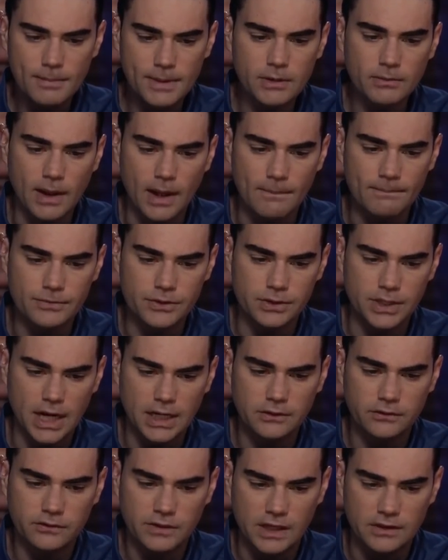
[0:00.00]
Meanwhile, the
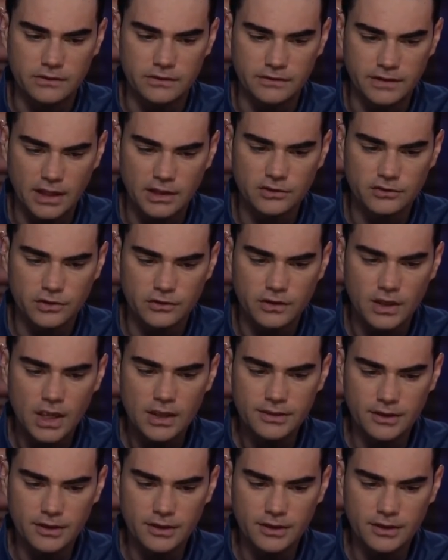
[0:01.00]
United States intelligence,